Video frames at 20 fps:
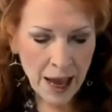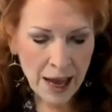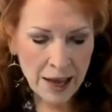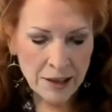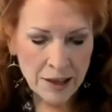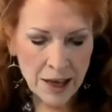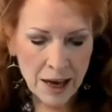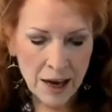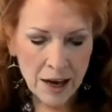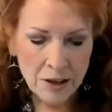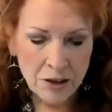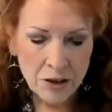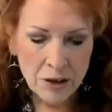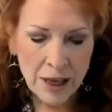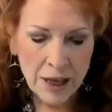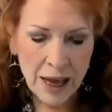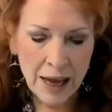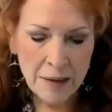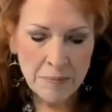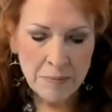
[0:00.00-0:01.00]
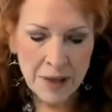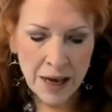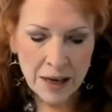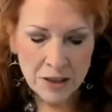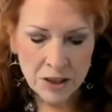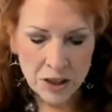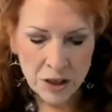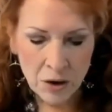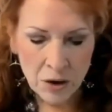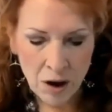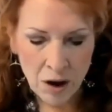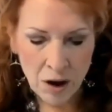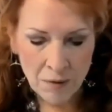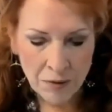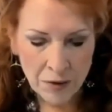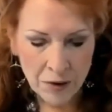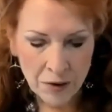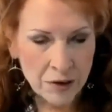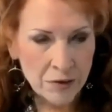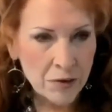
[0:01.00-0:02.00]
And the other lamb thou shalt
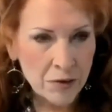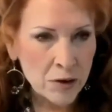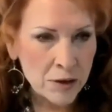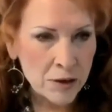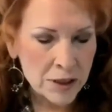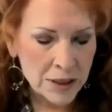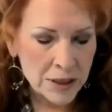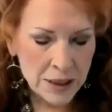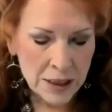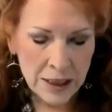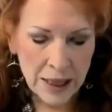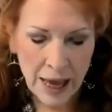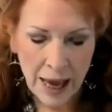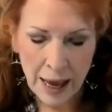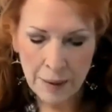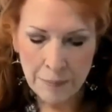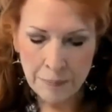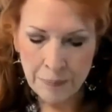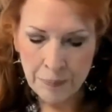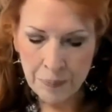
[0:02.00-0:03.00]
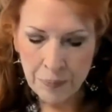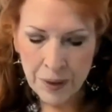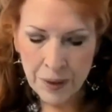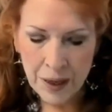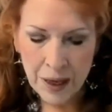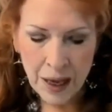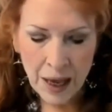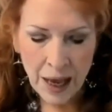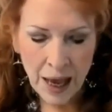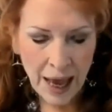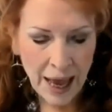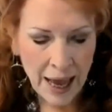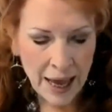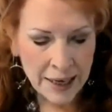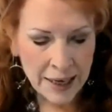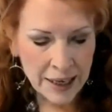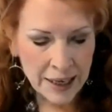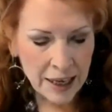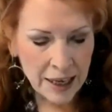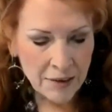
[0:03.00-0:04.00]
offer, and of course the lamb
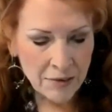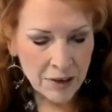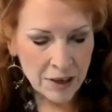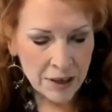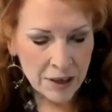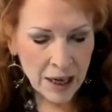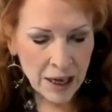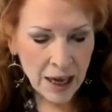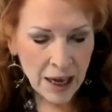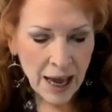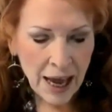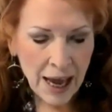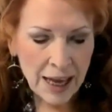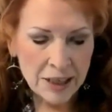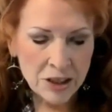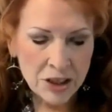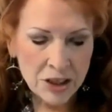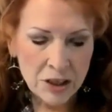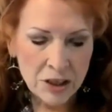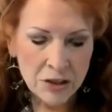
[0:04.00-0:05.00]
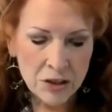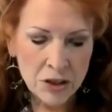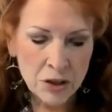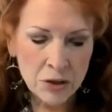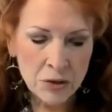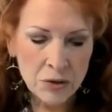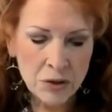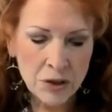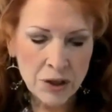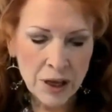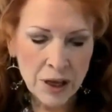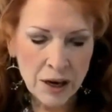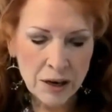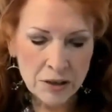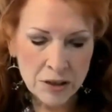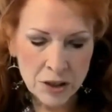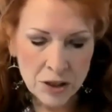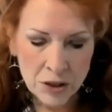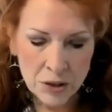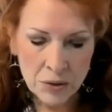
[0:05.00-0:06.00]
at even, and shall do
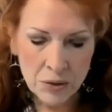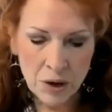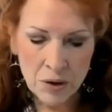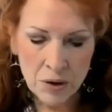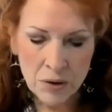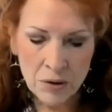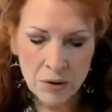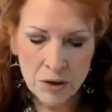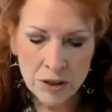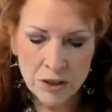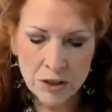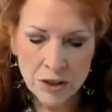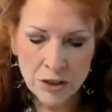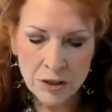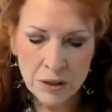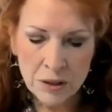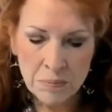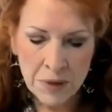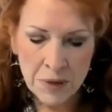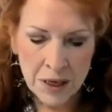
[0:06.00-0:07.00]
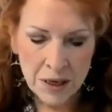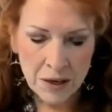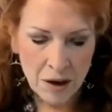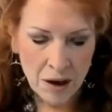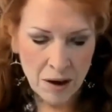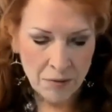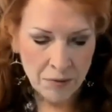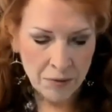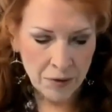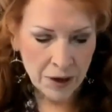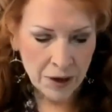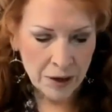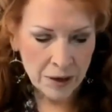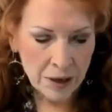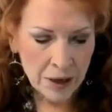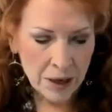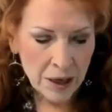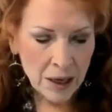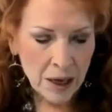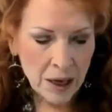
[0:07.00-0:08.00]
thereto according to the meat
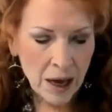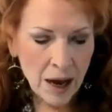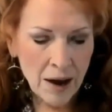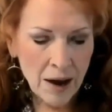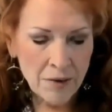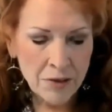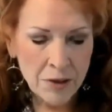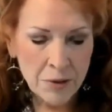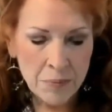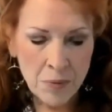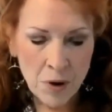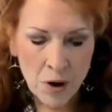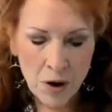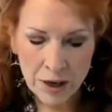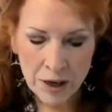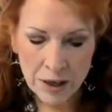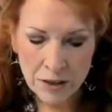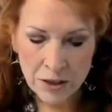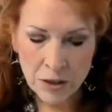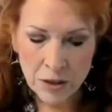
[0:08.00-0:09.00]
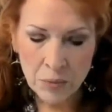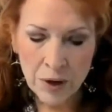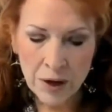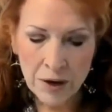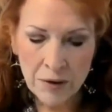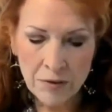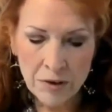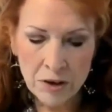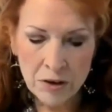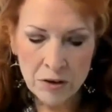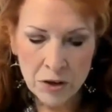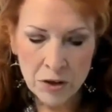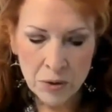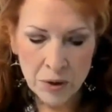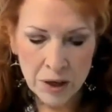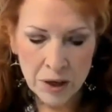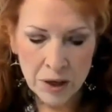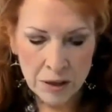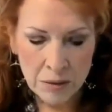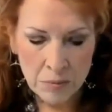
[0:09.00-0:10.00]
offering of the morning. So whatever you're
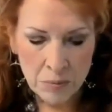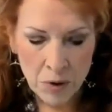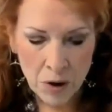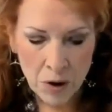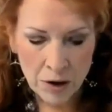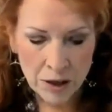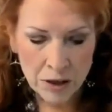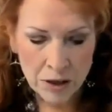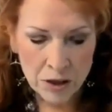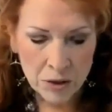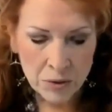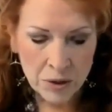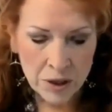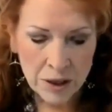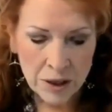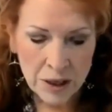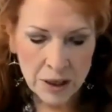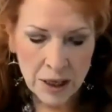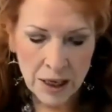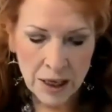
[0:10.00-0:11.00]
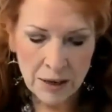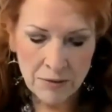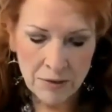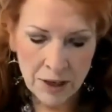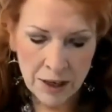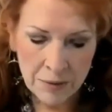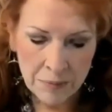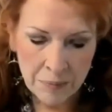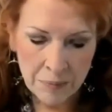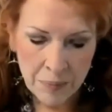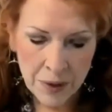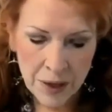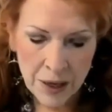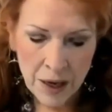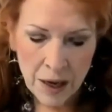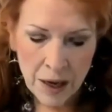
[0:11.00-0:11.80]
doing in the morning, do it in the evening,